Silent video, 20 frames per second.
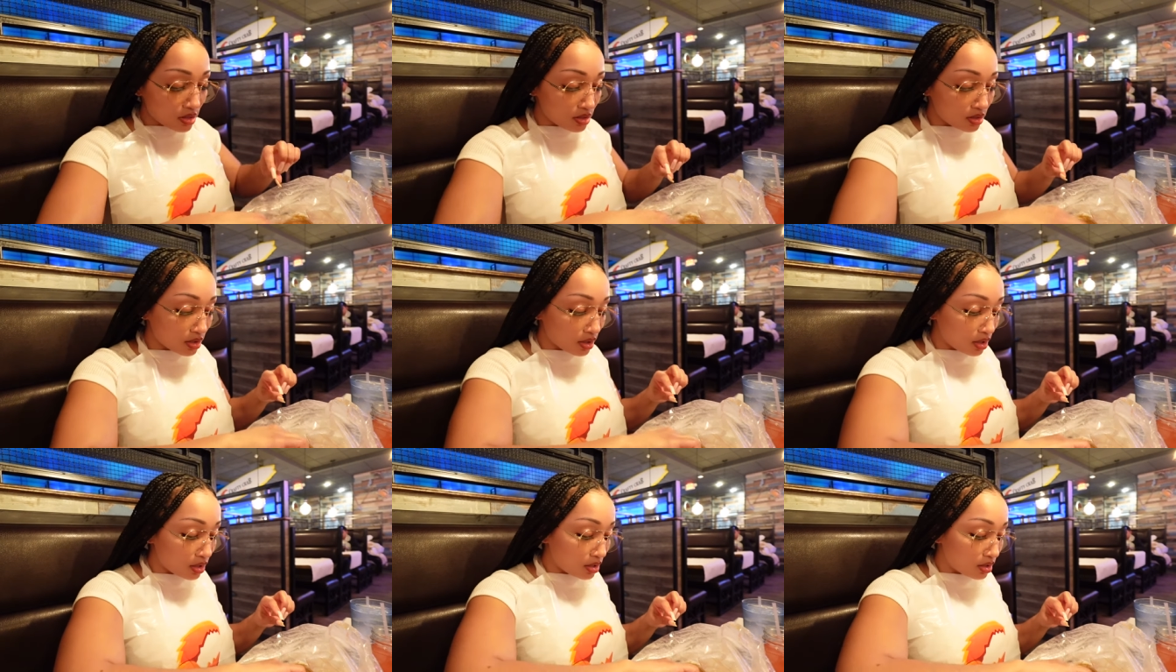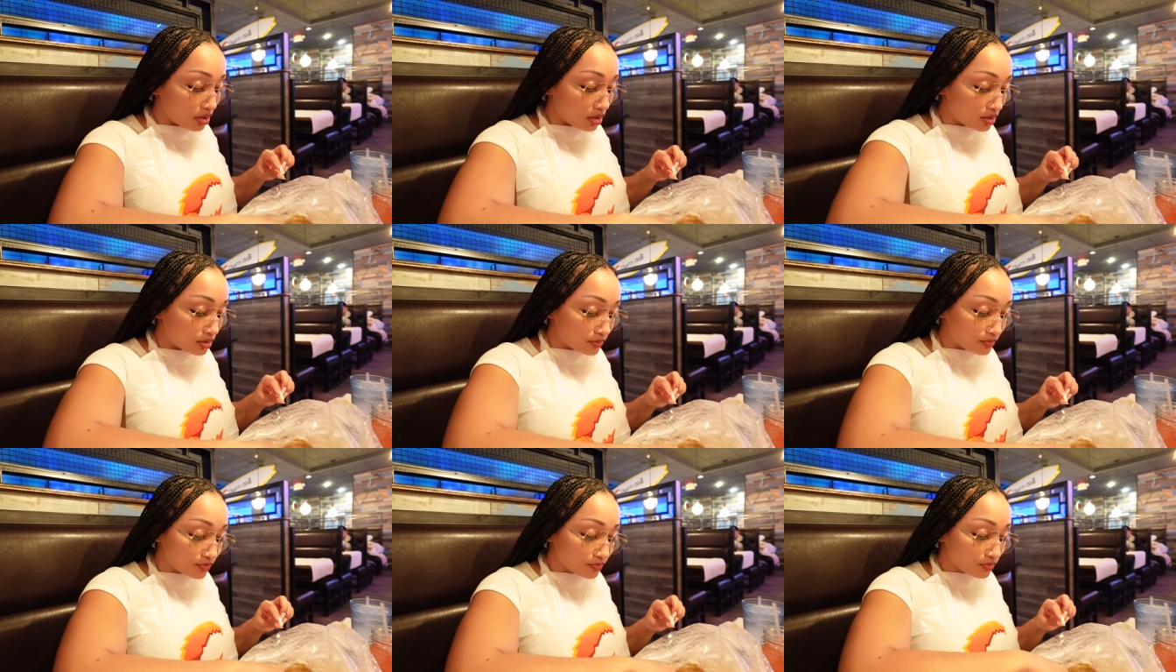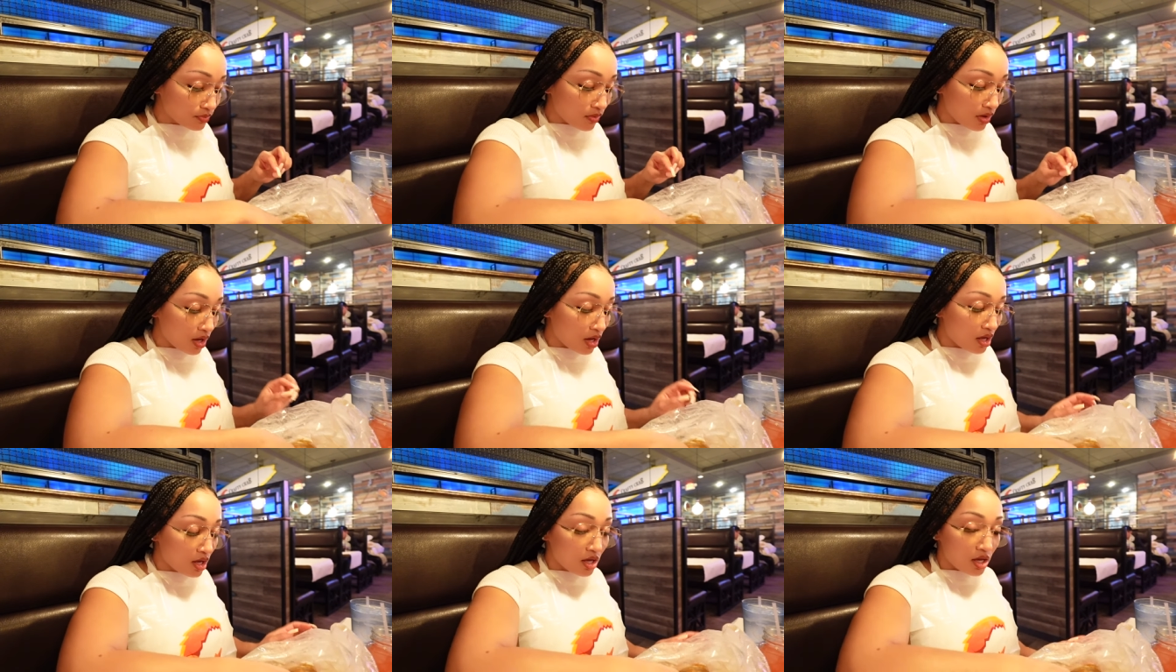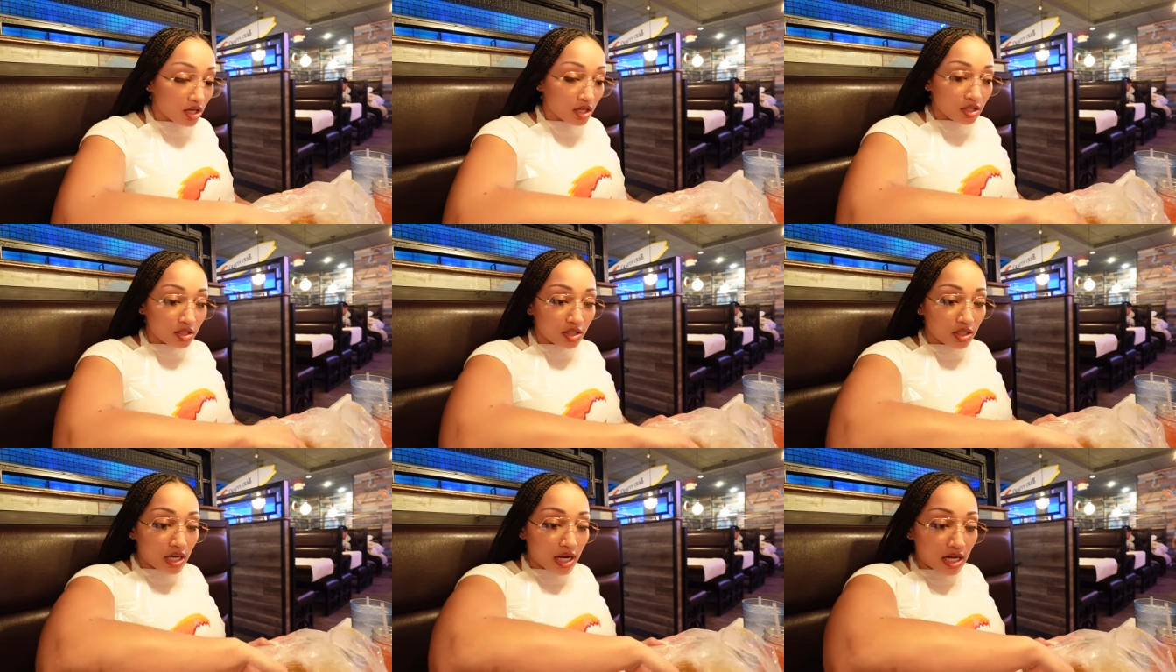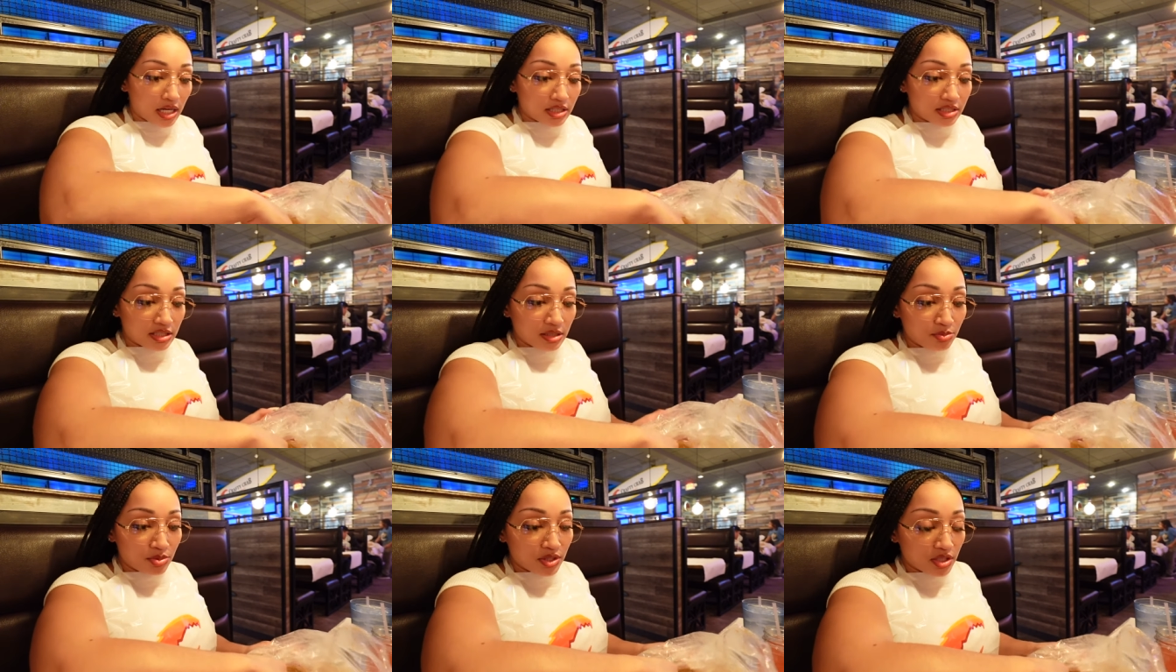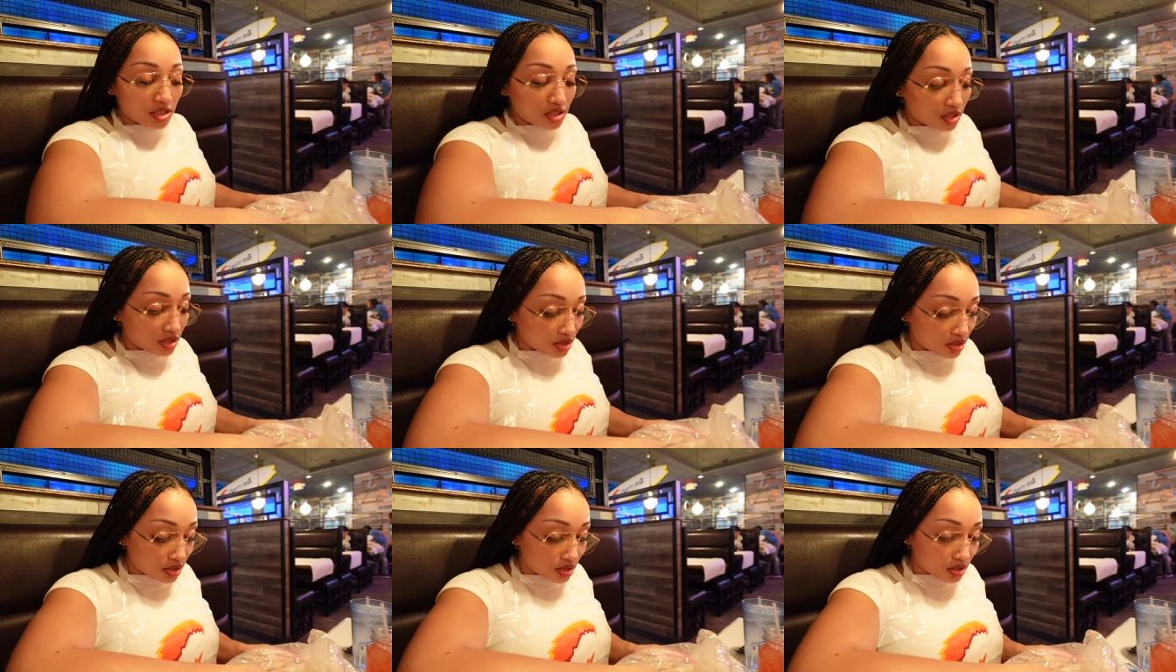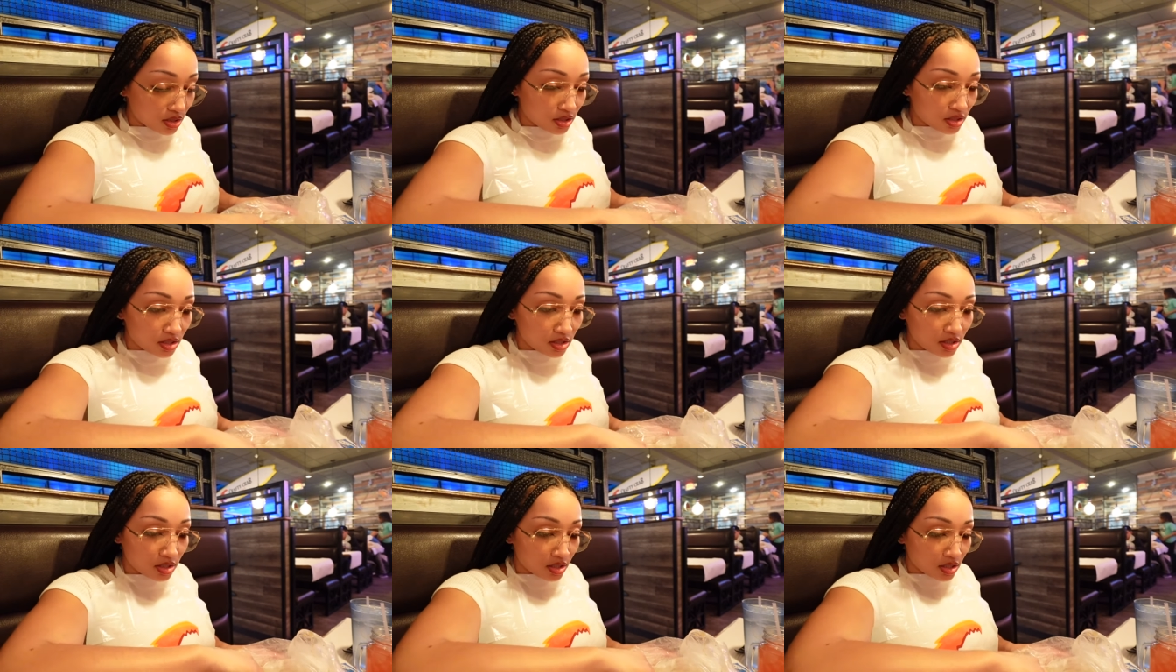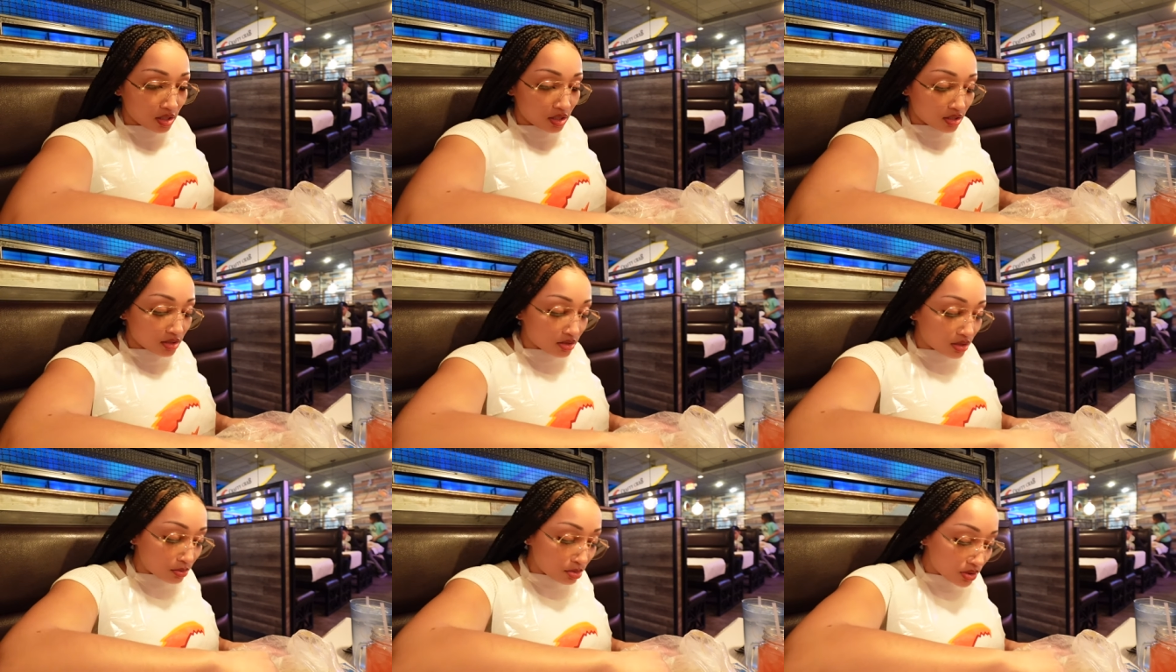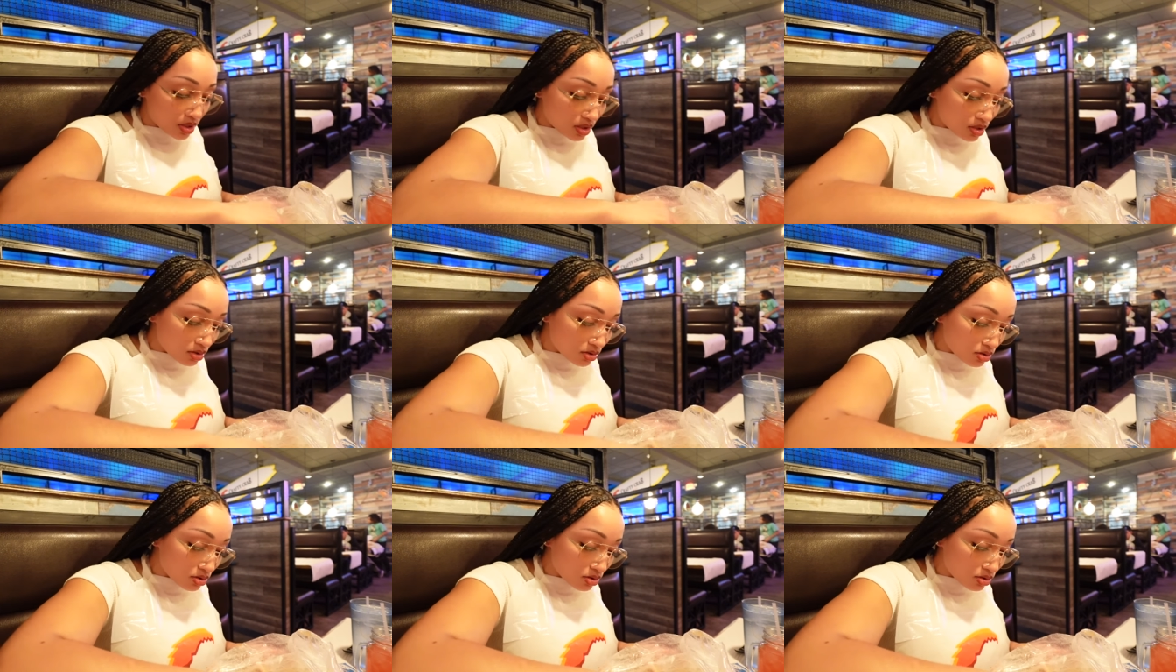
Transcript: Y'all. Gotta dip it in the